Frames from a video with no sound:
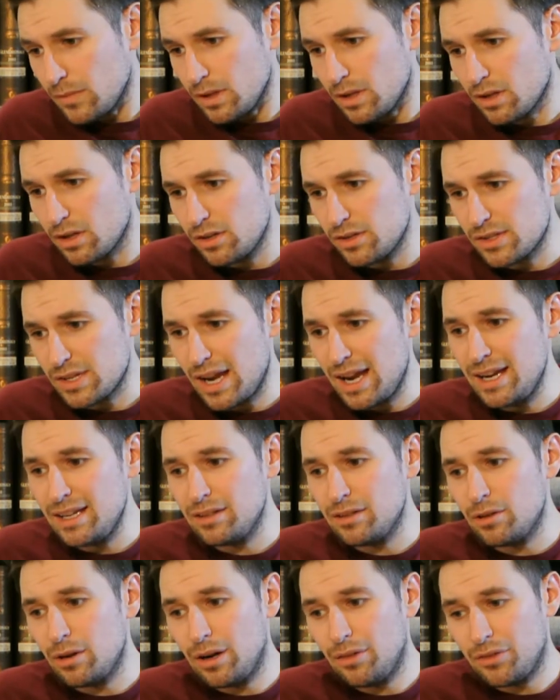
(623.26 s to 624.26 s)
because A, they
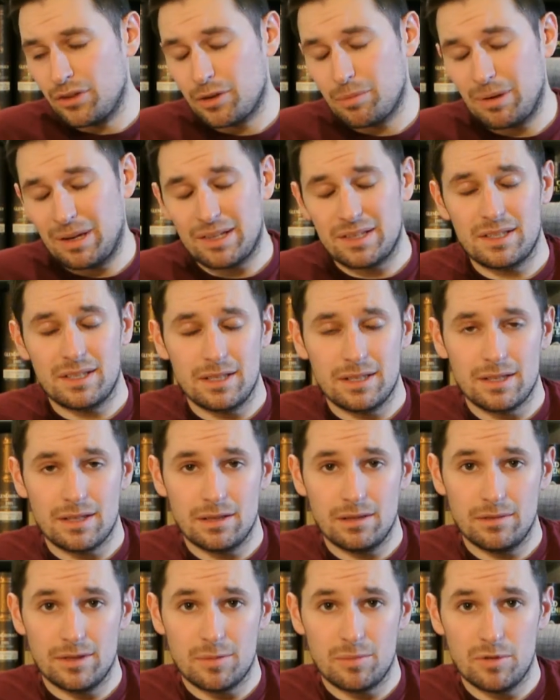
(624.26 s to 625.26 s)
don't have the capacity
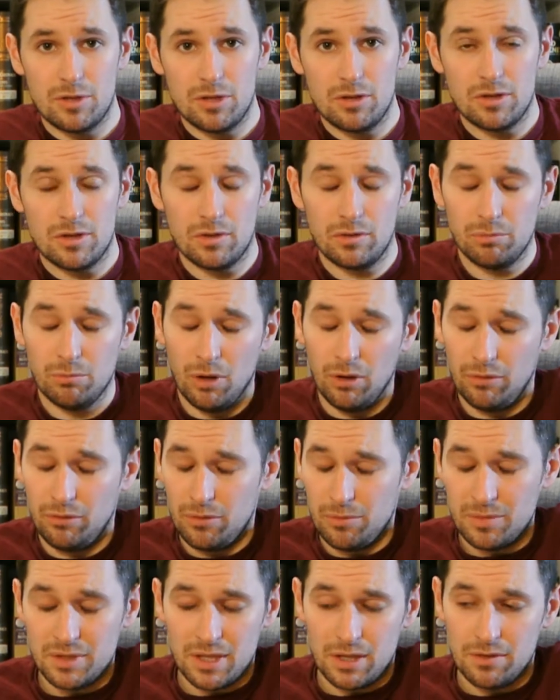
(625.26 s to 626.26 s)
to produce enough malt for
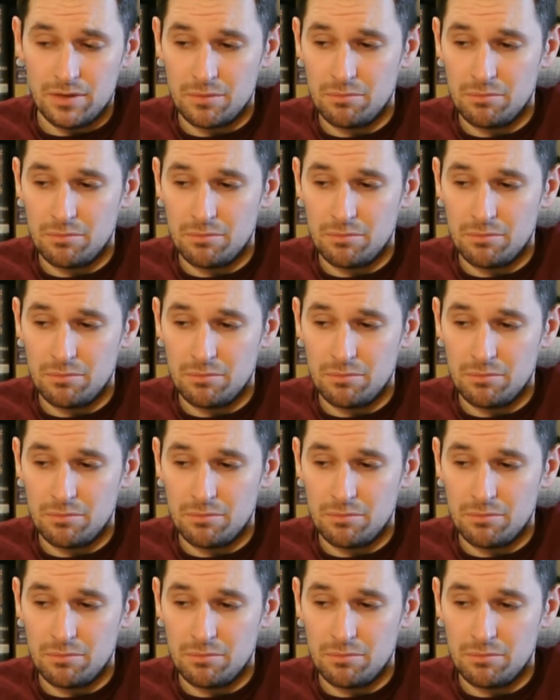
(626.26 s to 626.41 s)
themselves,